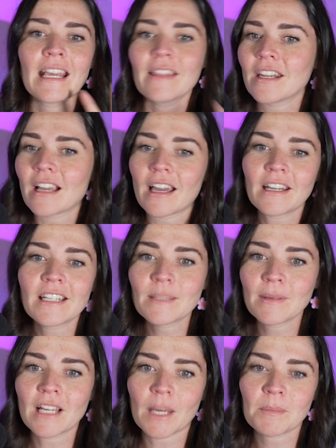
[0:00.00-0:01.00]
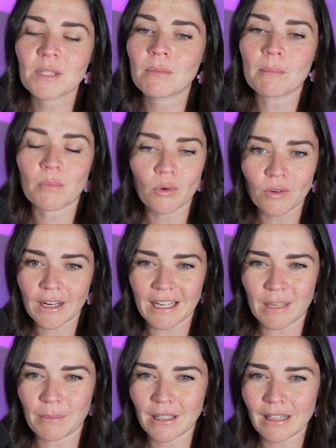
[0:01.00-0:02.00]
Then it kind of just becomes a bit boring
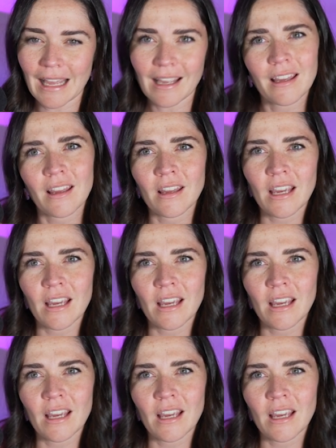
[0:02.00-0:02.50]
and a bit like